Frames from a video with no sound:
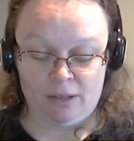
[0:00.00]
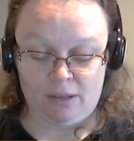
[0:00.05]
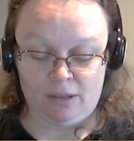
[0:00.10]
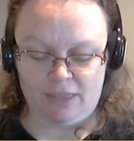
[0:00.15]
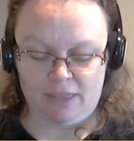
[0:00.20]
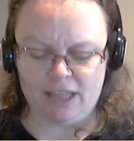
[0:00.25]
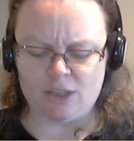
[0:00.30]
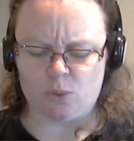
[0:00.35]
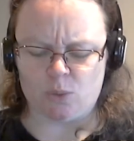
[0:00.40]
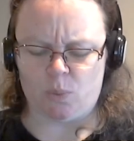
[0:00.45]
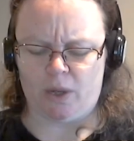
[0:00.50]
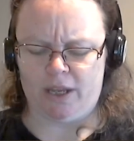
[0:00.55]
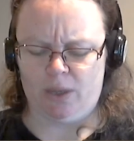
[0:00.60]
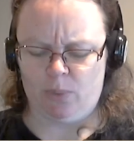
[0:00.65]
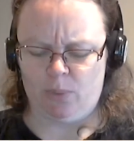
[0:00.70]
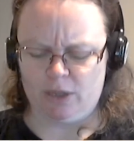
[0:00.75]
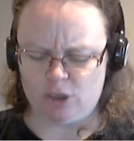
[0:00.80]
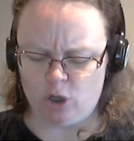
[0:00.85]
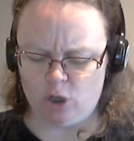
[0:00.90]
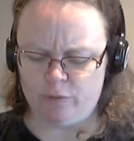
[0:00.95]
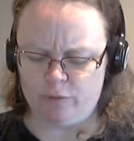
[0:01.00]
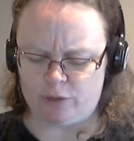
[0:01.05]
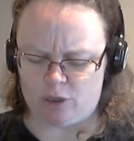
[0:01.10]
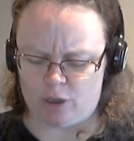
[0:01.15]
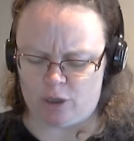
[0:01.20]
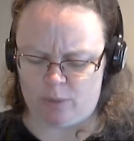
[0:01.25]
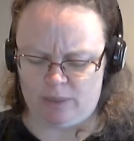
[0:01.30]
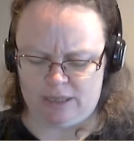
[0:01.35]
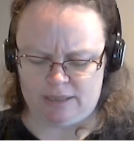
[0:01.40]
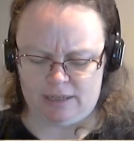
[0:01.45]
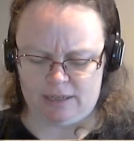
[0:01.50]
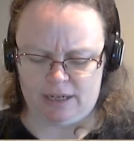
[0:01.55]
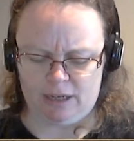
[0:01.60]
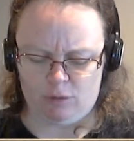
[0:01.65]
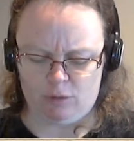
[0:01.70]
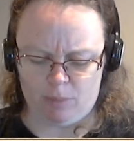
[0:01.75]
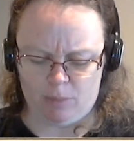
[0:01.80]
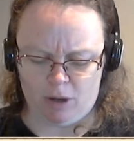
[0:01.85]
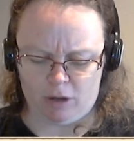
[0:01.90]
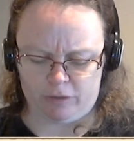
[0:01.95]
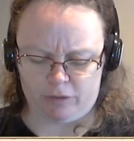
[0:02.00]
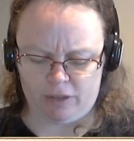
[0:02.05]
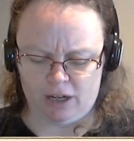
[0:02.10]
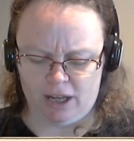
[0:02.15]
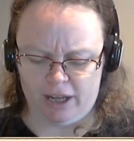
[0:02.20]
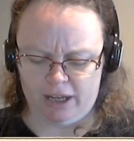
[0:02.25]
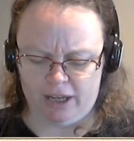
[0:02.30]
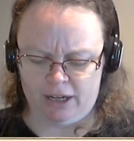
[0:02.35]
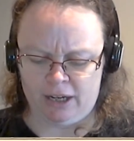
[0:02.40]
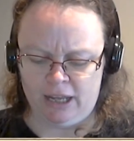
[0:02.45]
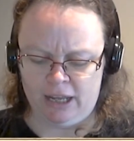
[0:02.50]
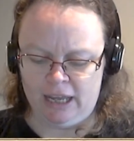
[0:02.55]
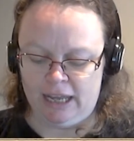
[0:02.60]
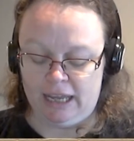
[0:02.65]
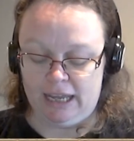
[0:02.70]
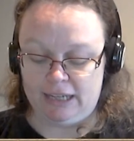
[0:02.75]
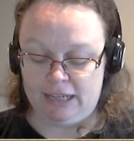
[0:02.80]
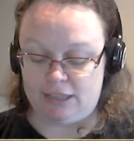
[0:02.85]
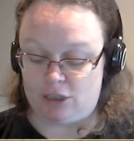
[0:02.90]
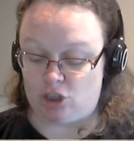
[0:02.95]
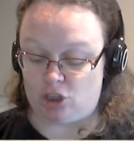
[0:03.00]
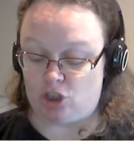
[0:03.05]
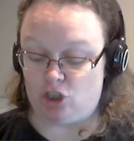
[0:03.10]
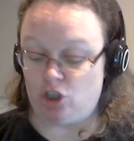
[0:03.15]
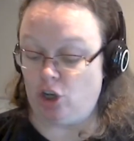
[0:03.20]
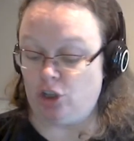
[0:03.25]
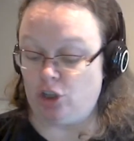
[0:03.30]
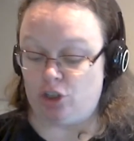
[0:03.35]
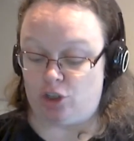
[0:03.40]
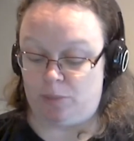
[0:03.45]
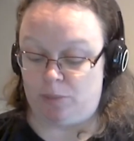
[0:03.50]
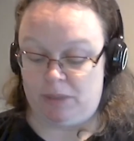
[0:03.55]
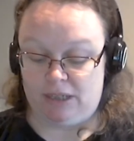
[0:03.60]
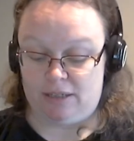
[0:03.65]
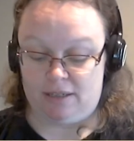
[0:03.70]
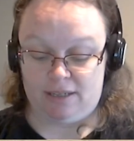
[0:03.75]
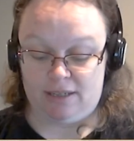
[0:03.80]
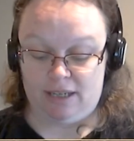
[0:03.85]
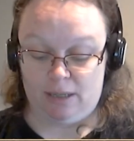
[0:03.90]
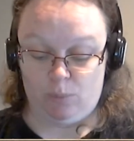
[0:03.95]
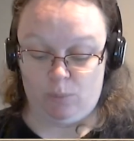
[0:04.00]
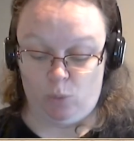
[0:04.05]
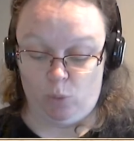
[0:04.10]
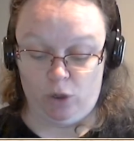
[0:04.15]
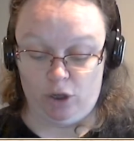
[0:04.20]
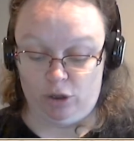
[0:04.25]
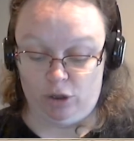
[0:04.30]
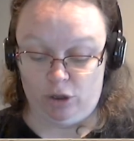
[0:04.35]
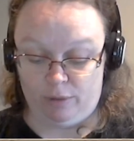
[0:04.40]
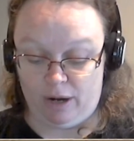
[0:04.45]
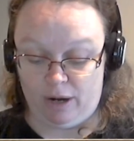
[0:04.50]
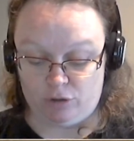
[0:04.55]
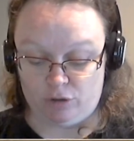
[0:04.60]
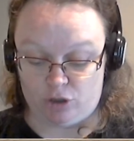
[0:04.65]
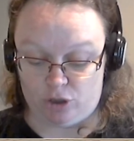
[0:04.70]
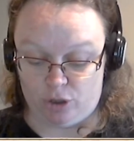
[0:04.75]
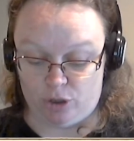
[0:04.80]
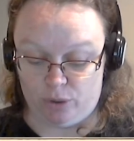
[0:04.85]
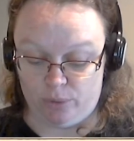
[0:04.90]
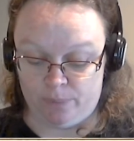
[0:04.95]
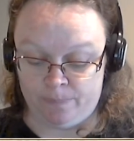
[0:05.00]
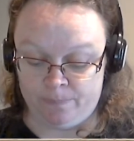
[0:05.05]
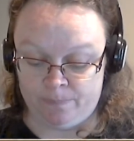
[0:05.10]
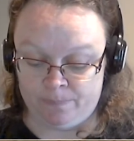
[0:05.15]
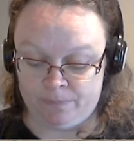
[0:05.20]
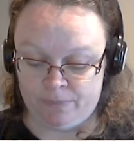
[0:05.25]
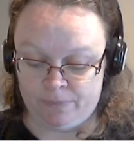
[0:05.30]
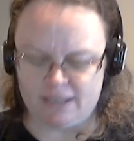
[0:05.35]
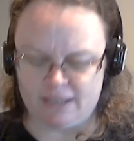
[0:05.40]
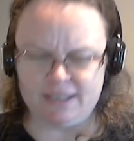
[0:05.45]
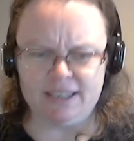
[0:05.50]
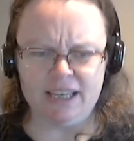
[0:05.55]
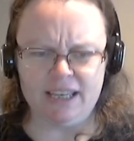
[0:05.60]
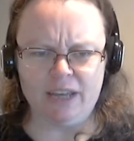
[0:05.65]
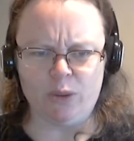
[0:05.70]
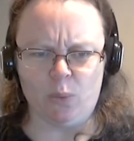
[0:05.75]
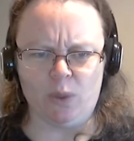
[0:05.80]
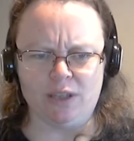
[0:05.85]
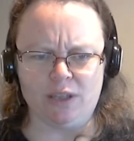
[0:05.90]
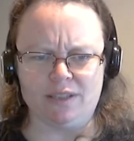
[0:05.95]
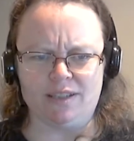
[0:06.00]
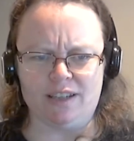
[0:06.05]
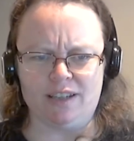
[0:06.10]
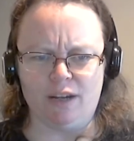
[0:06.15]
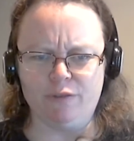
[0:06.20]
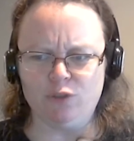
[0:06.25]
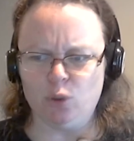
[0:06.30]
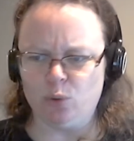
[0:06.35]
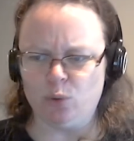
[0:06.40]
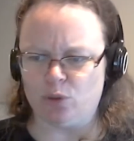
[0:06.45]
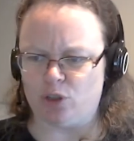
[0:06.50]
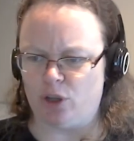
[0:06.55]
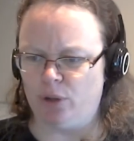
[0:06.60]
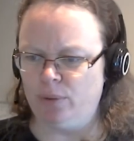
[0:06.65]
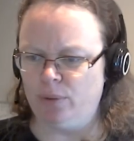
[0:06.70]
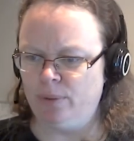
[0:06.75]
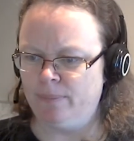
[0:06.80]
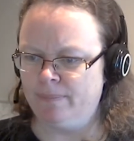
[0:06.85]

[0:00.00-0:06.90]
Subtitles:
"That's why he went over so easily," remarked the lion. "It astonished me to see him whirl around so. Is the other one stuffed also?"